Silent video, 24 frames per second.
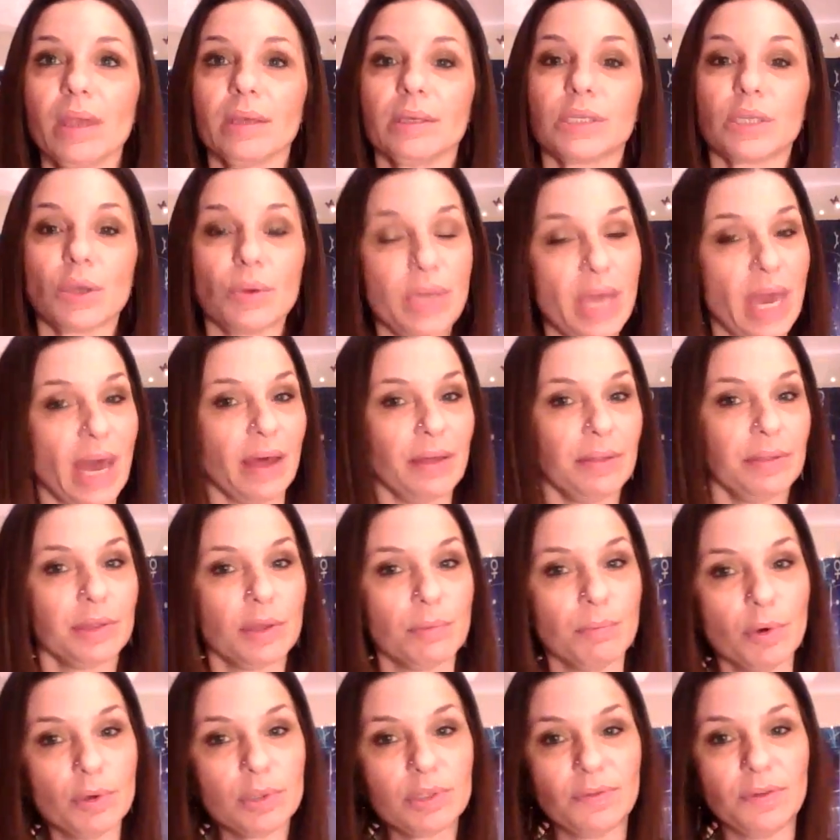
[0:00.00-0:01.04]
So yeah,
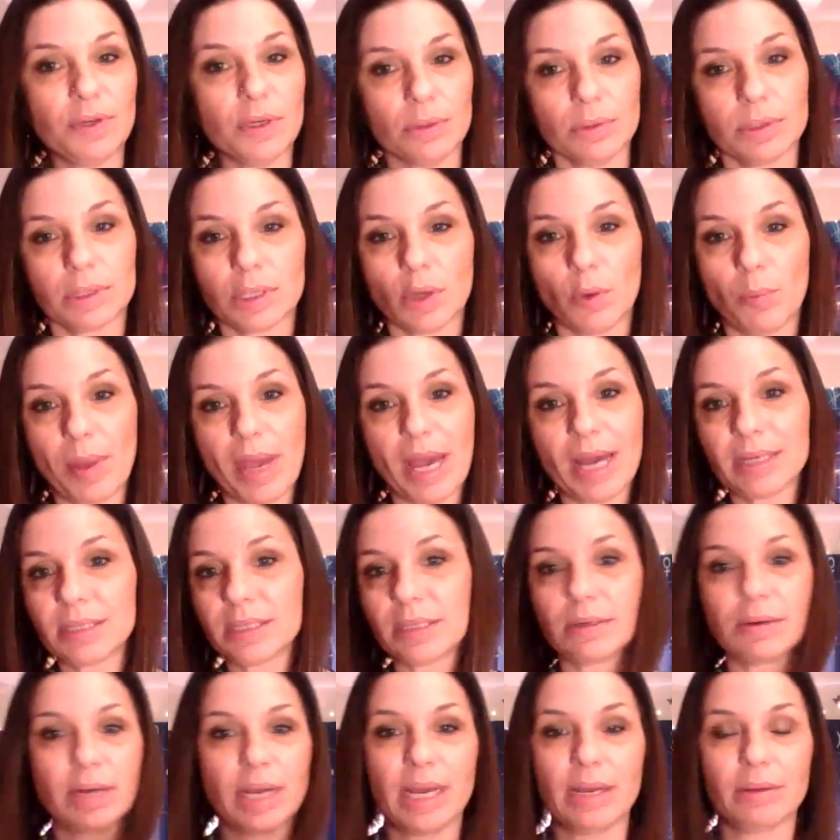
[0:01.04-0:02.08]
the most views. So
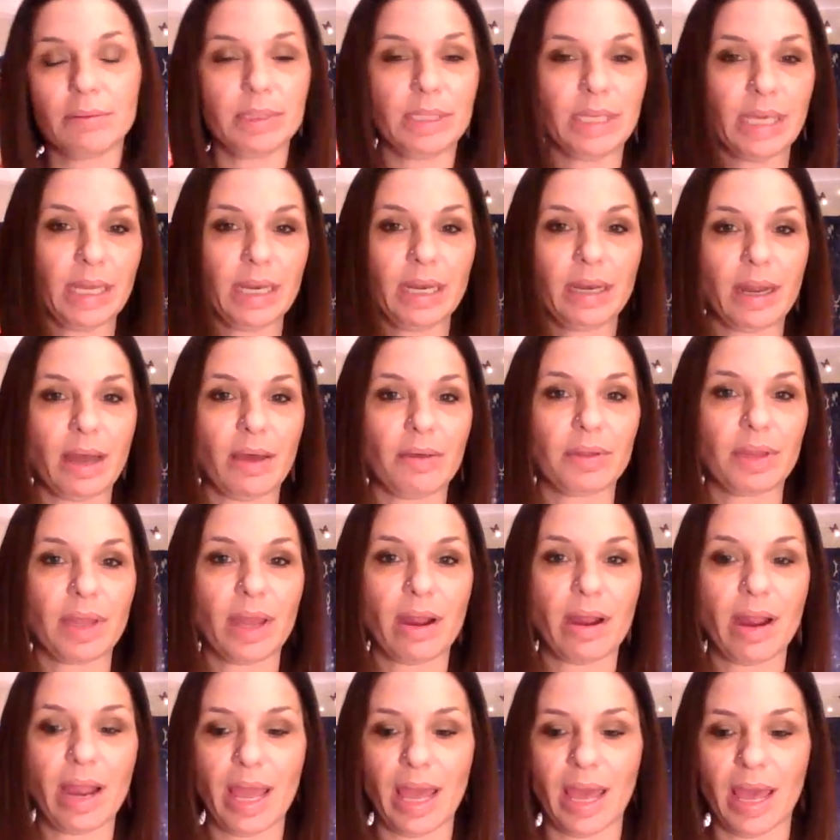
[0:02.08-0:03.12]
pass it around, get it out
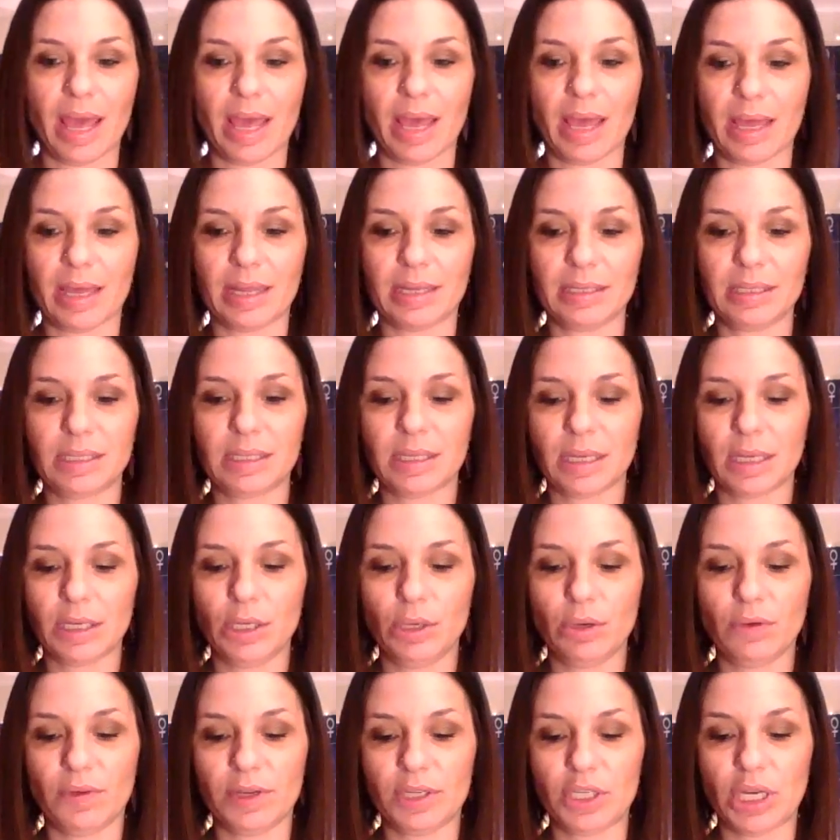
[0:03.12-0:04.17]
there, and
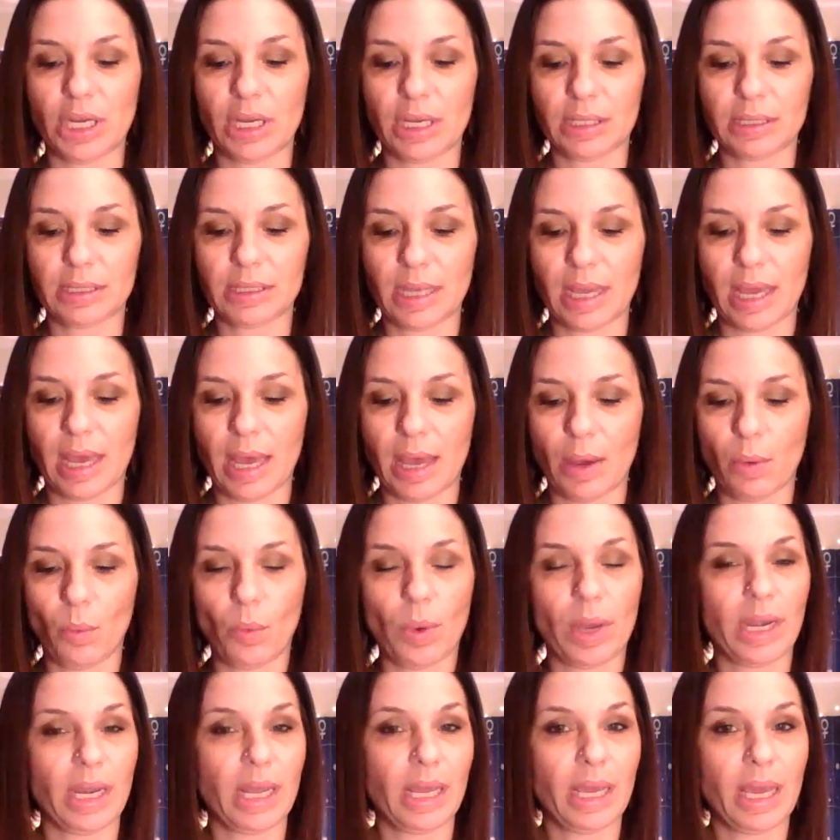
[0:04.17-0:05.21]
you have a chance at
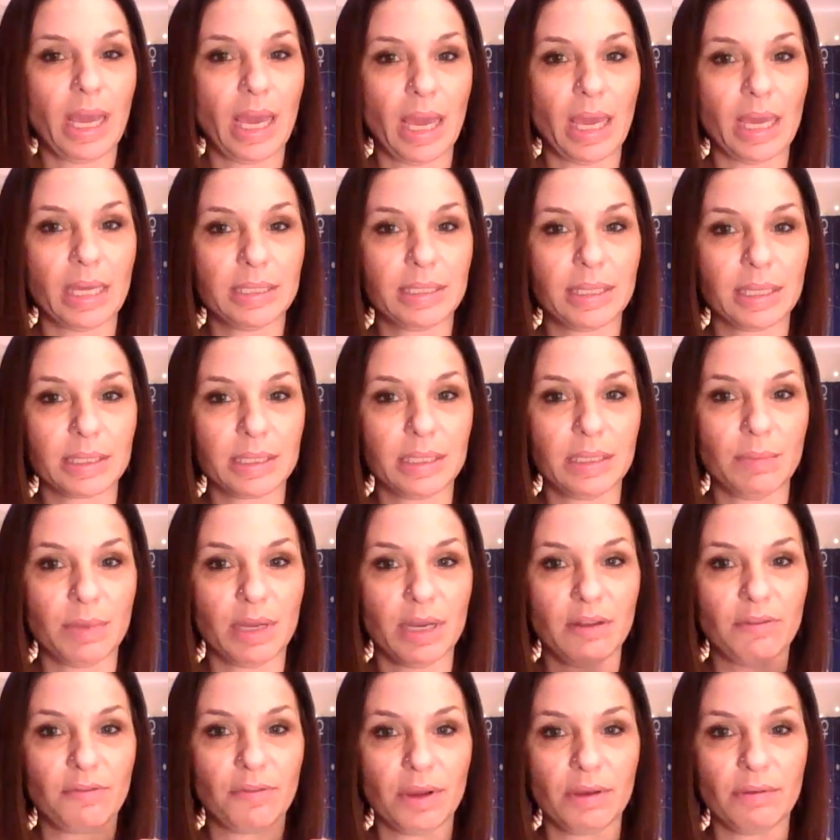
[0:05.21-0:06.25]
winning a
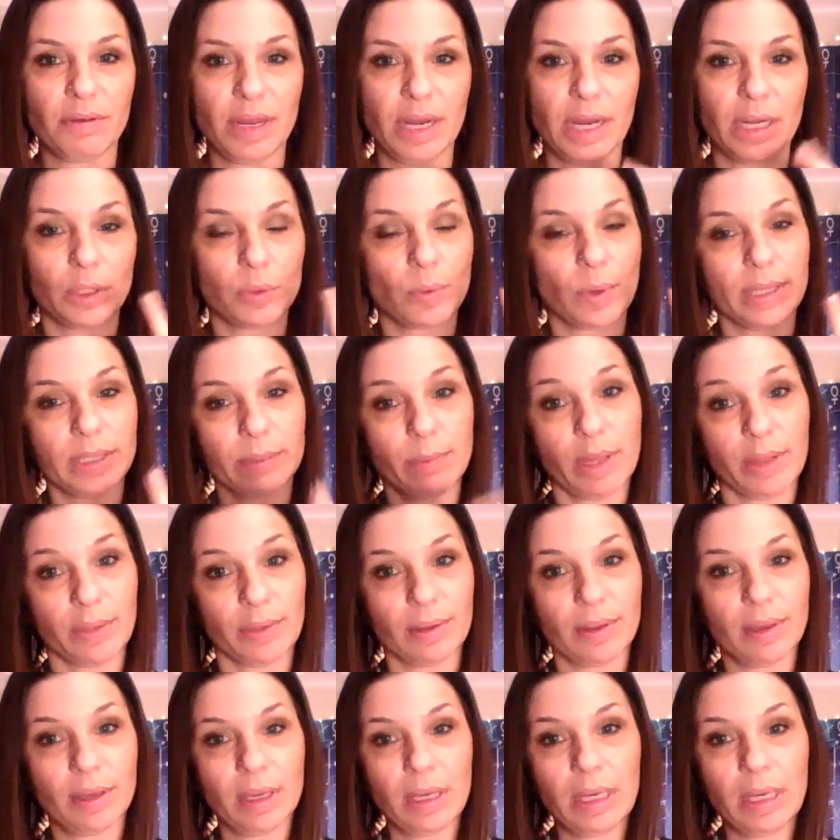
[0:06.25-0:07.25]
60-minute free reading twice a month.